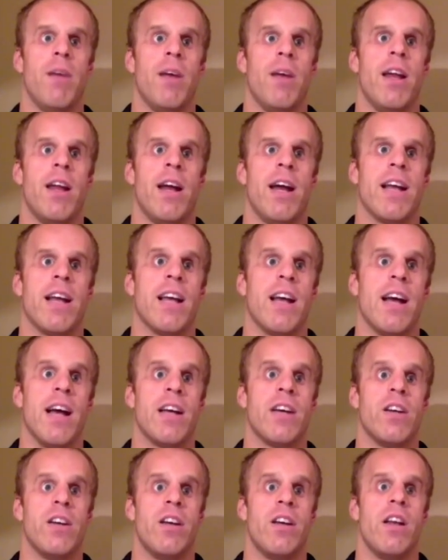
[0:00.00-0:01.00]
And I
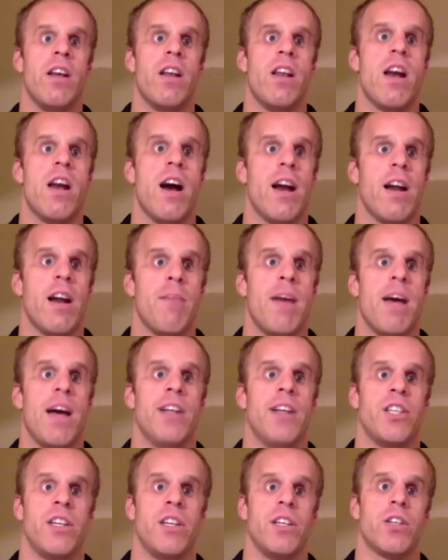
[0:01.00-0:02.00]
could not
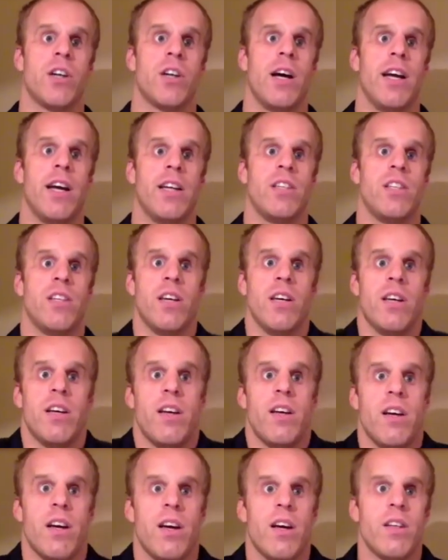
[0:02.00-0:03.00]
imagine trying to
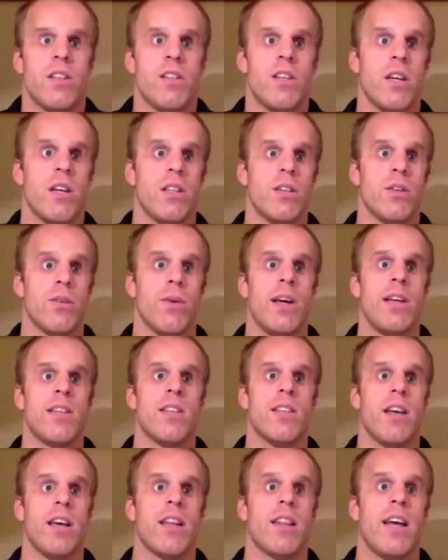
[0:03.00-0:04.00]

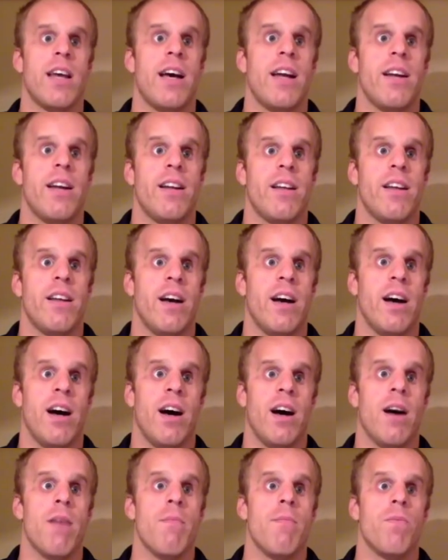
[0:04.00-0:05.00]
race like that.
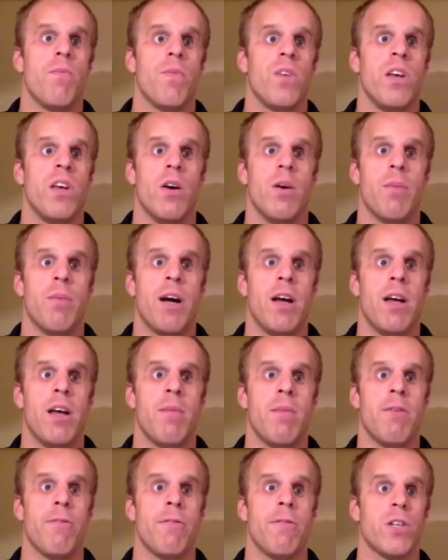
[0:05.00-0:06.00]
Wow.
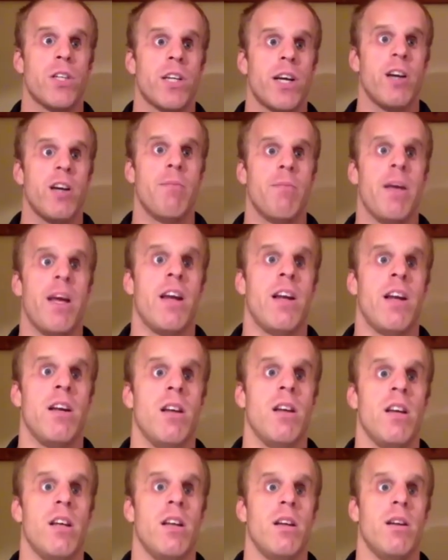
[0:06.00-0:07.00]
In my first Ironman
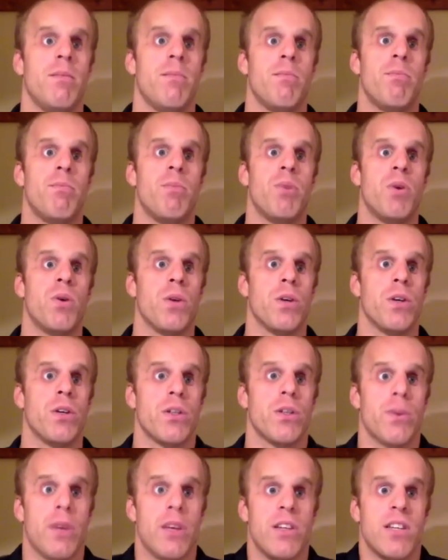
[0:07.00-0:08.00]
in Boulder
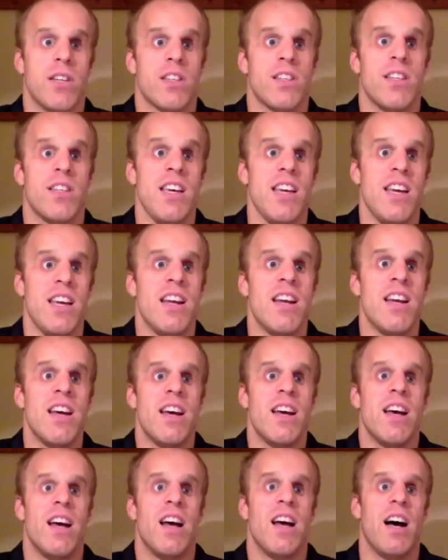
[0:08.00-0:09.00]
2016,
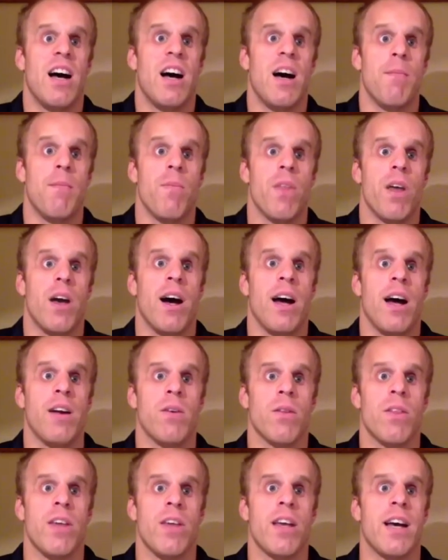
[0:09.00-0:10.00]
I
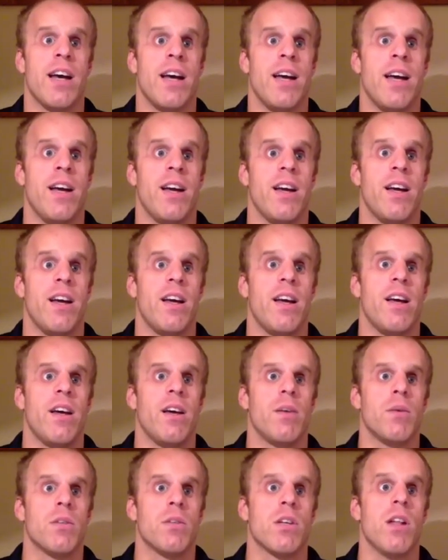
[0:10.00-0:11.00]
don't think I
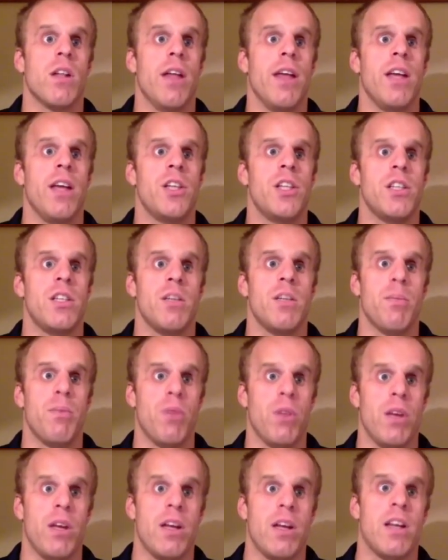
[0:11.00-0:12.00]
was glycogen
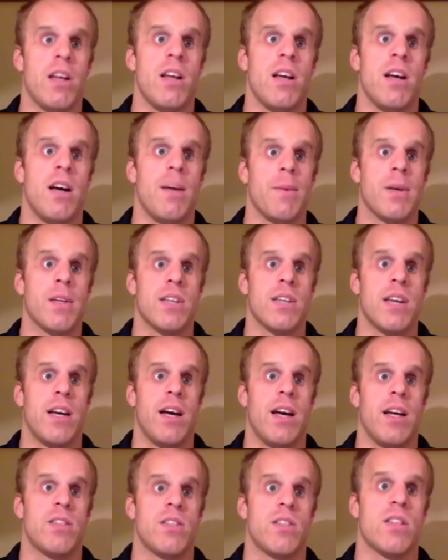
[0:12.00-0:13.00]
depleted, because
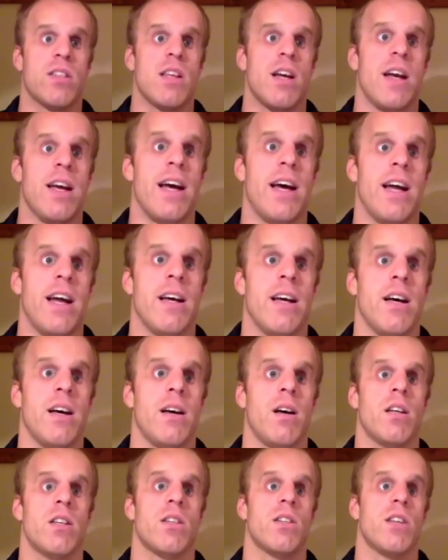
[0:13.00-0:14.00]
I had a